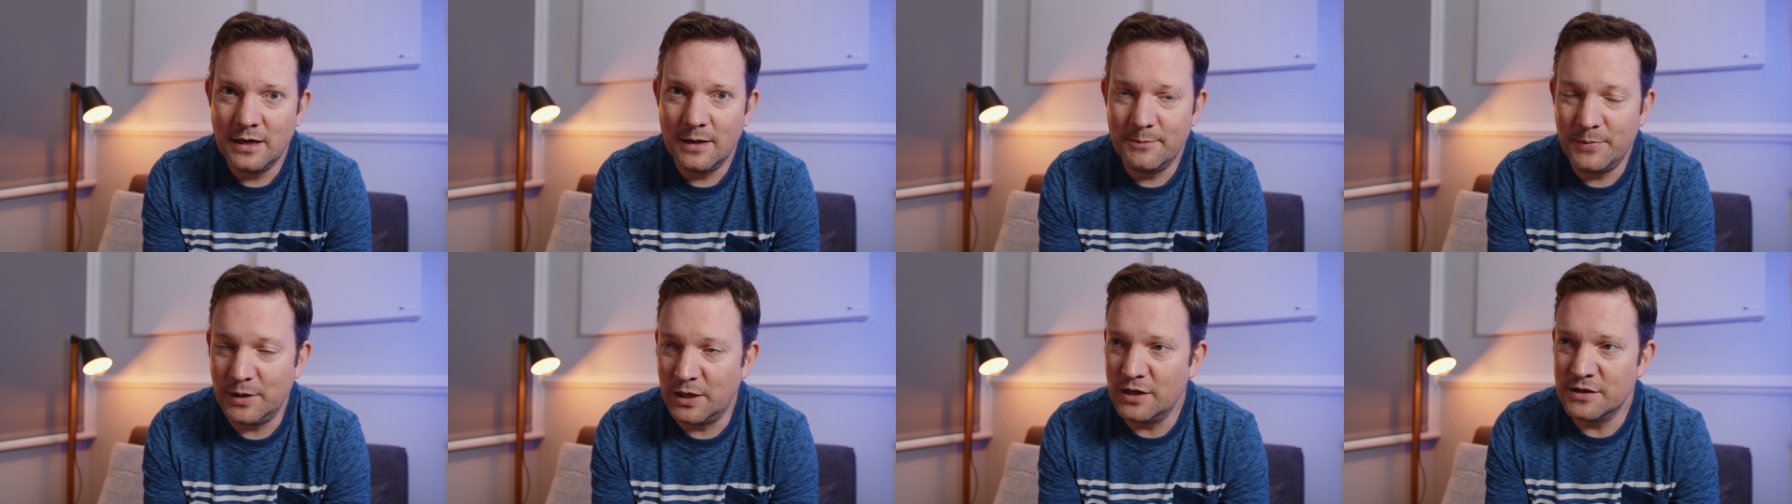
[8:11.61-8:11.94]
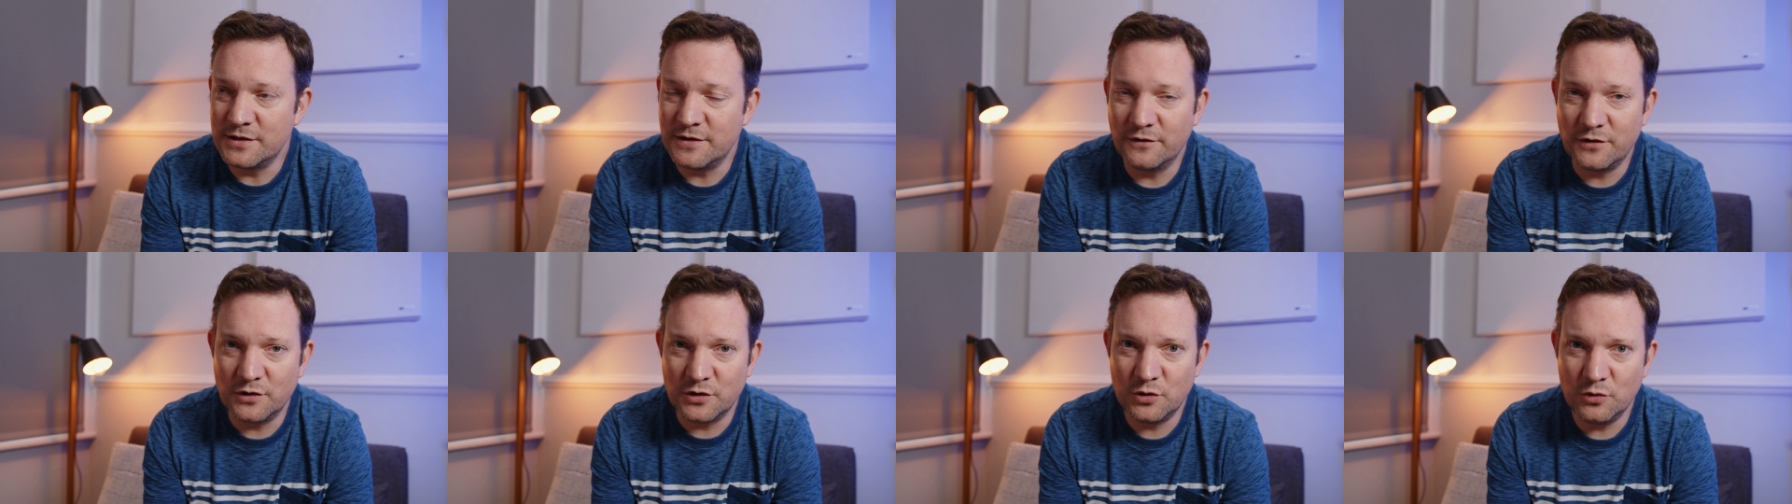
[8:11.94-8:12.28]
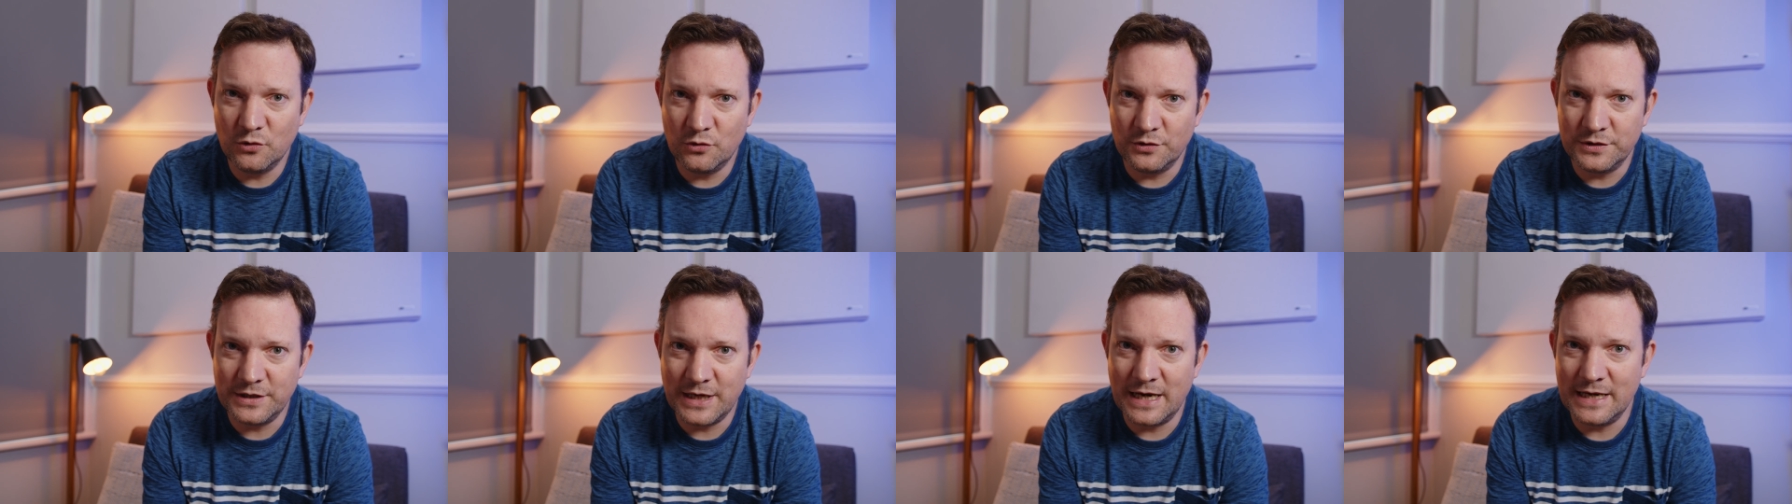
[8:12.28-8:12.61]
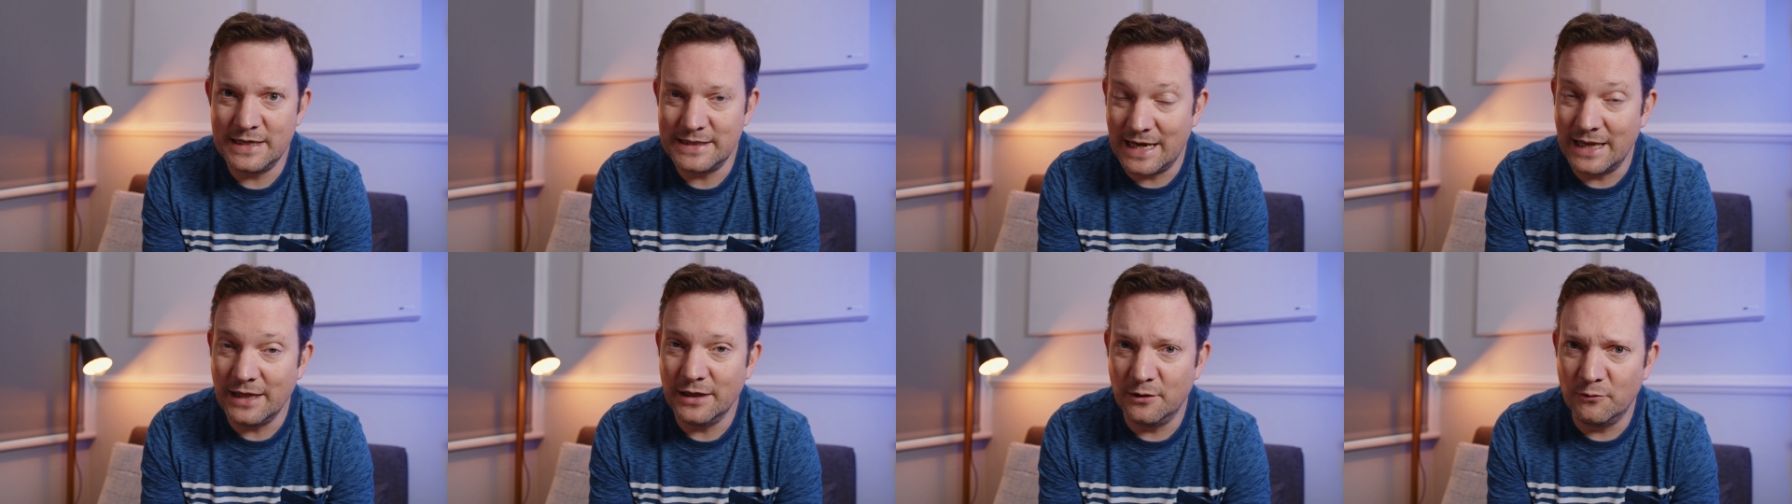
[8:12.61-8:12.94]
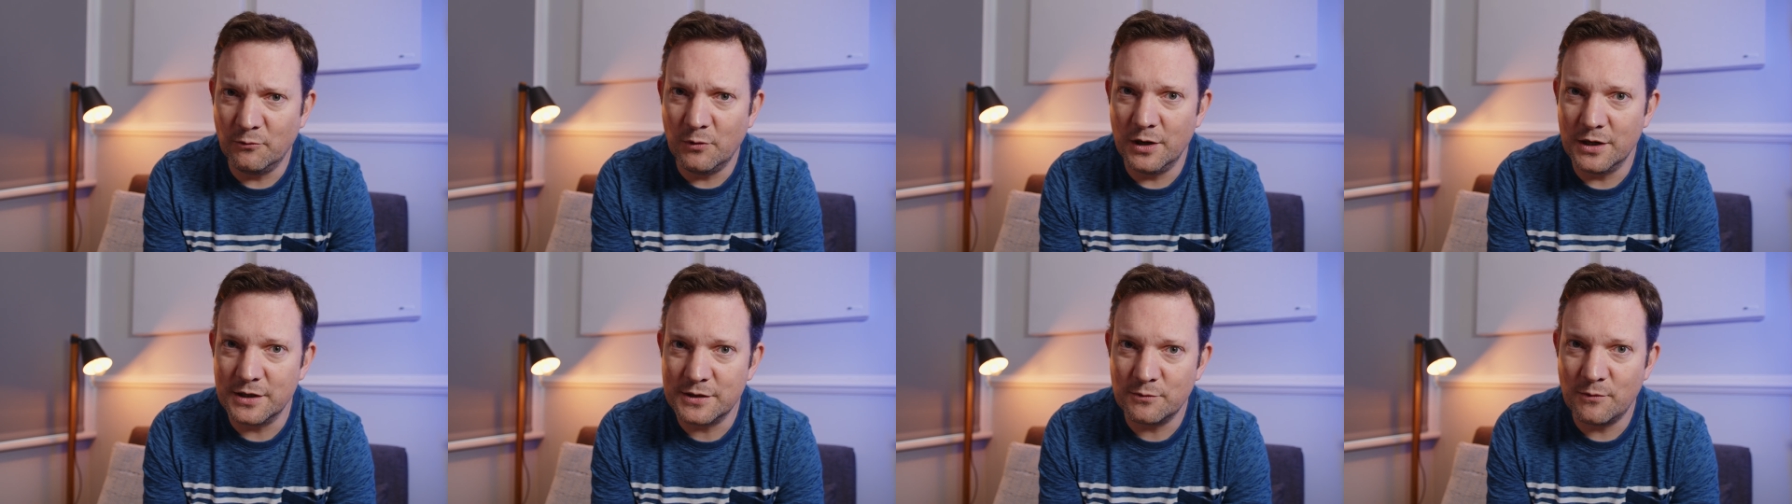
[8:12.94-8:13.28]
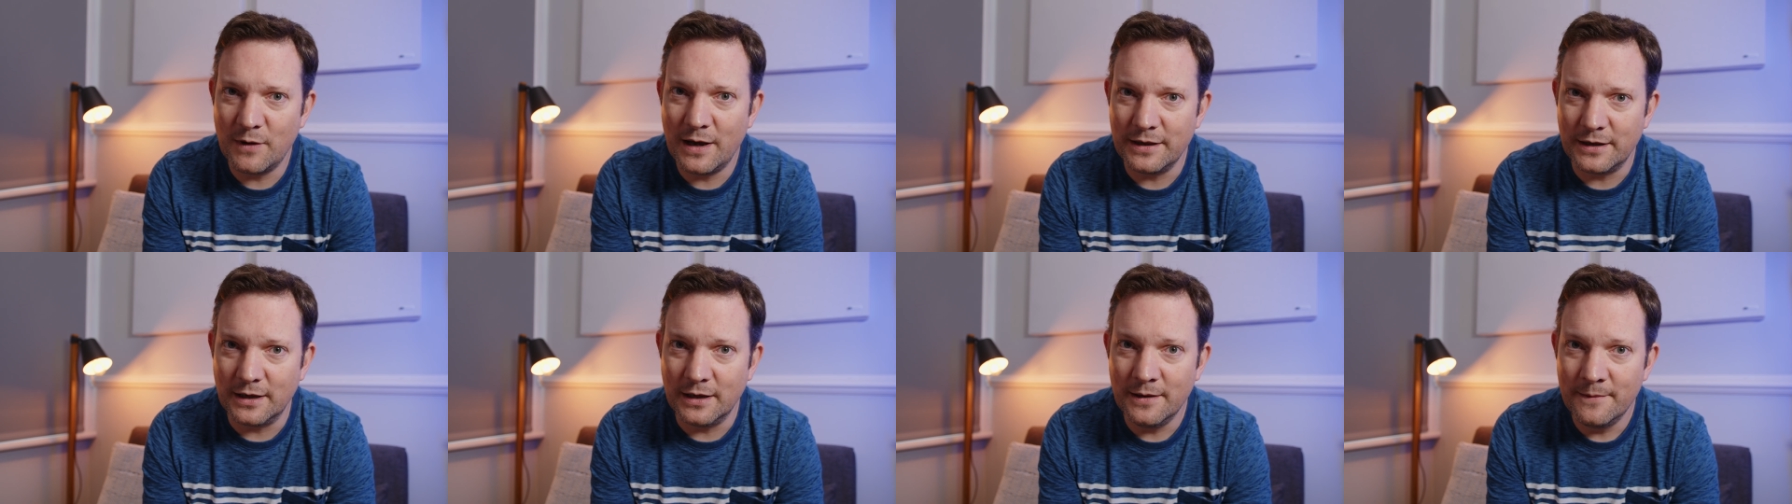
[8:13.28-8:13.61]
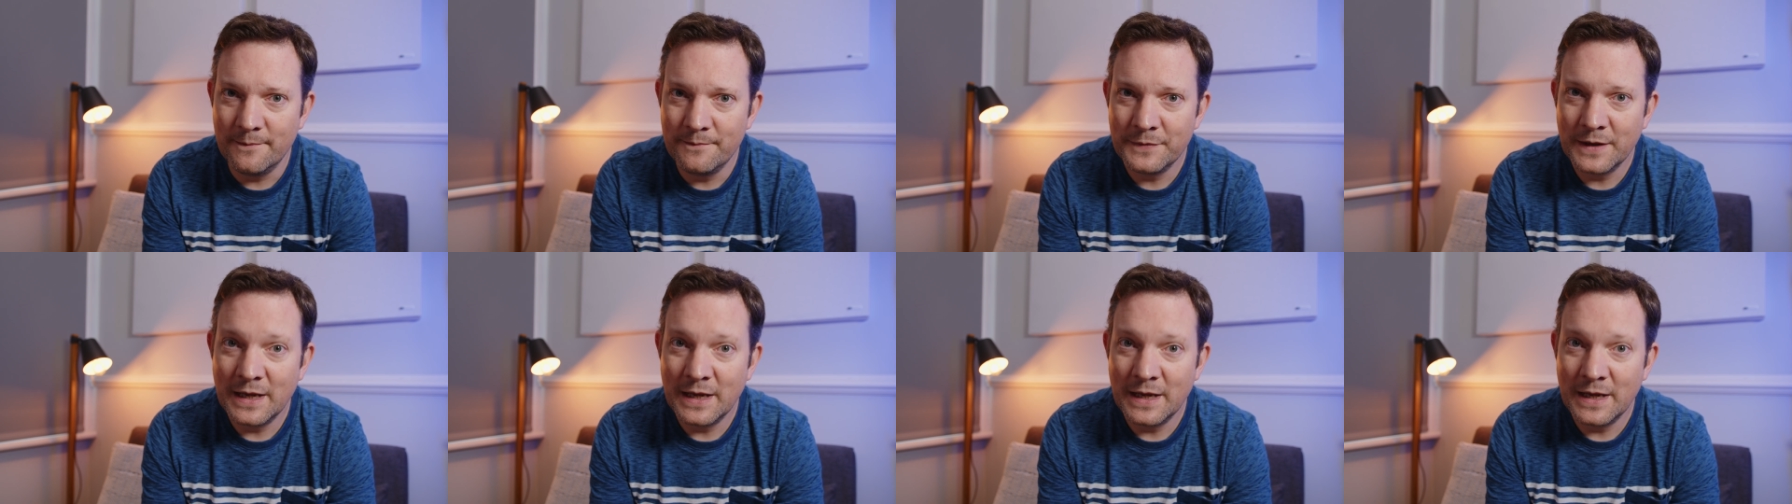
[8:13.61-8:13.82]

because of the short days and the worse weather.